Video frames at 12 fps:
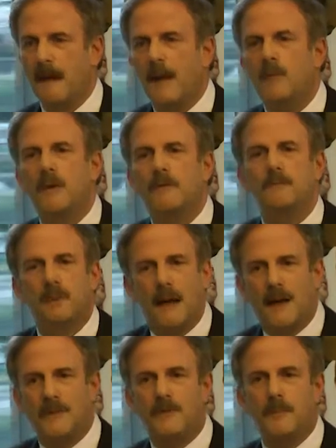And we're
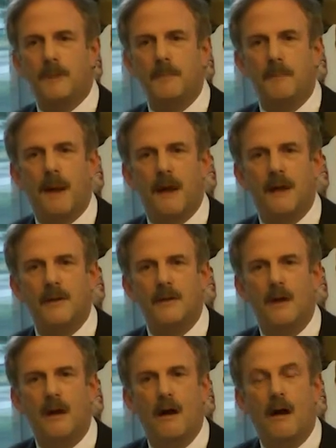proud to be part
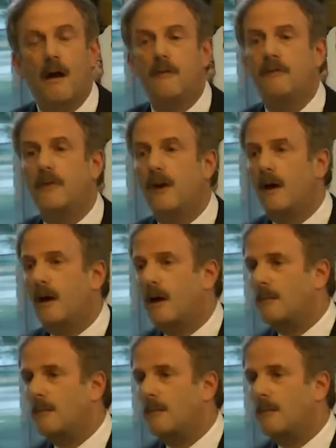of